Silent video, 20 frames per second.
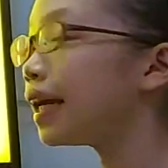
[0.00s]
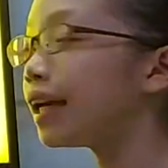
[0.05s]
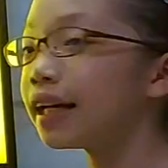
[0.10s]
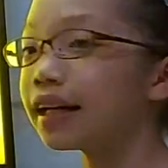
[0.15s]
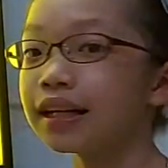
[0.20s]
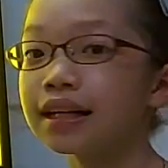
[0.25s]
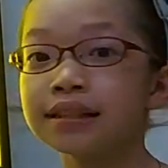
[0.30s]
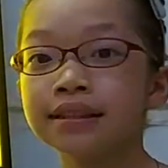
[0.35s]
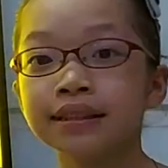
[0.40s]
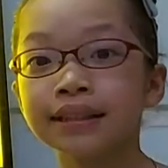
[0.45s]

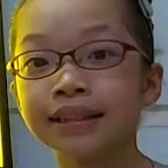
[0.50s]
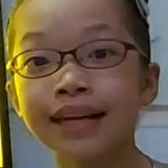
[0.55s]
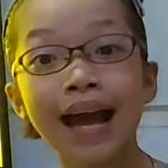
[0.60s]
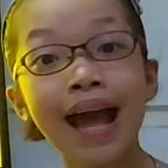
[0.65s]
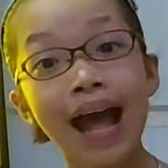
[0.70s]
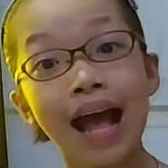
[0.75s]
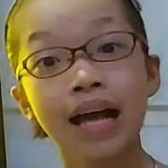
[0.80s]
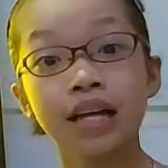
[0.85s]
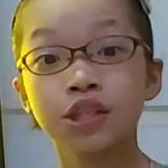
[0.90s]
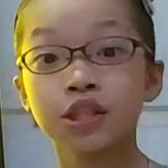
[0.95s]
It is the
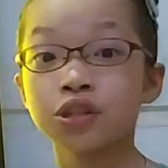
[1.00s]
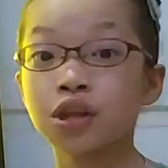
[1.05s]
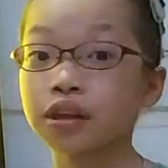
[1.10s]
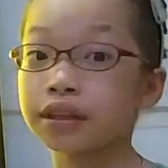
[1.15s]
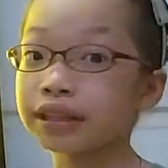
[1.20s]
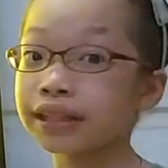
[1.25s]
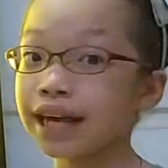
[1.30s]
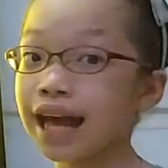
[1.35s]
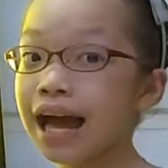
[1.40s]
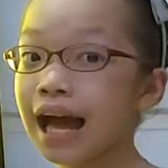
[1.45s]
S, not
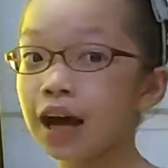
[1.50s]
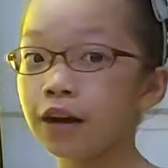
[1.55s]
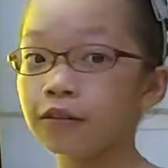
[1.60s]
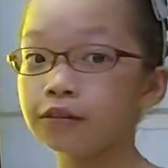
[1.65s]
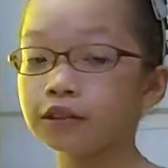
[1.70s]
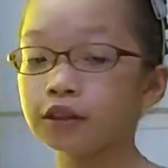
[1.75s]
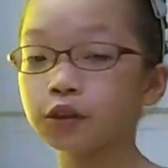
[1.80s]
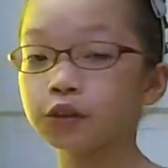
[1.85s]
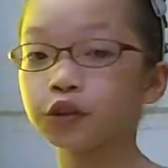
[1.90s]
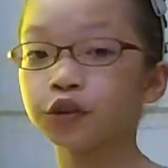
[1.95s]
the
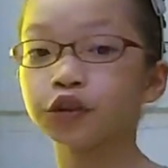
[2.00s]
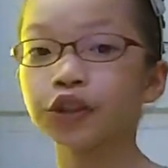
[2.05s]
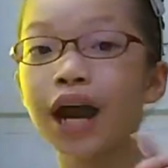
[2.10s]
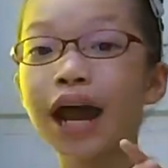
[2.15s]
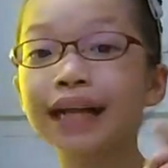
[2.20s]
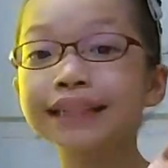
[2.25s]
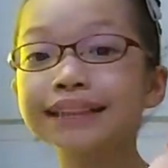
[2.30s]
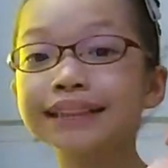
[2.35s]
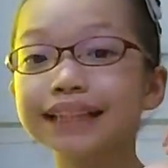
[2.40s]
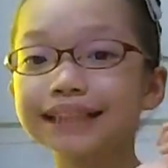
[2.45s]
F, so
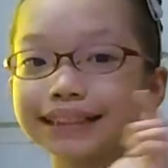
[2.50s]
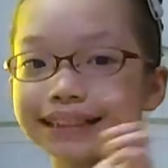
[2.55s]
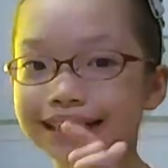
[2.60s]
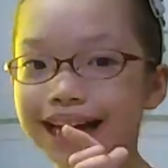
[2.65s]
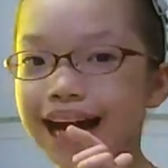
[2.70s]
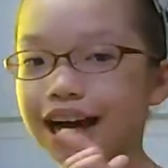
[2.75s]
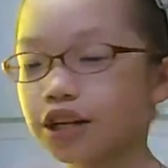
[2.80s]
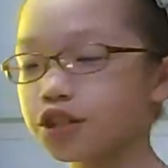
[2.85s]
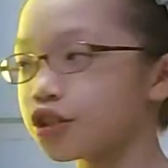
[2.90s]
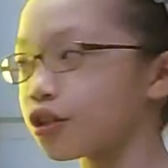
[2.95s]

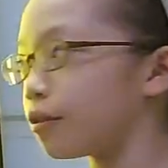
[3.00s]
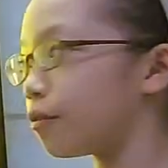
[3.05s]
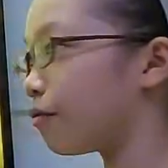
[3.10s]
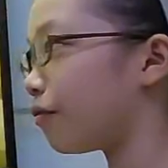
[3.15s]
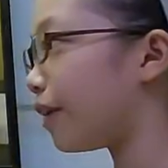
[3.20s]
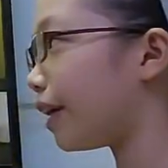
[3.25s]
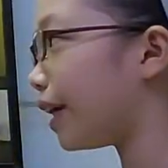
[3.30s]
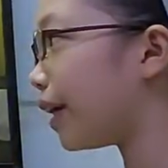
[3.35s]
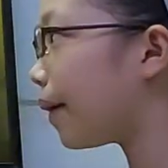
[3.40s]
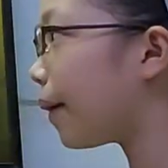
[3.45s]
transaction
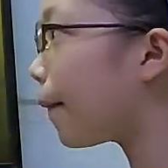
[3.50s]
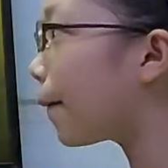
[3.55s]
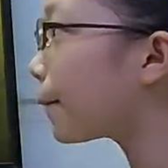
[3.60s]
fee.